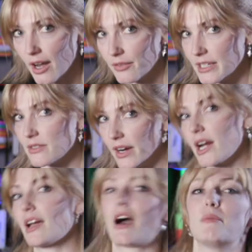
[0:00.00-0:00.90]
of these
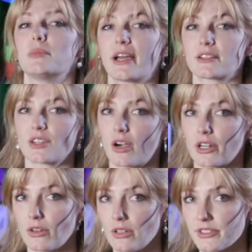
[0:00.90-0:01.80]
very complex
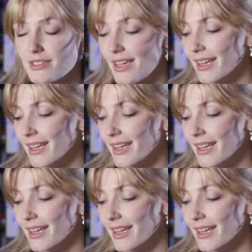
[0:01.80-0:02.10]
articles.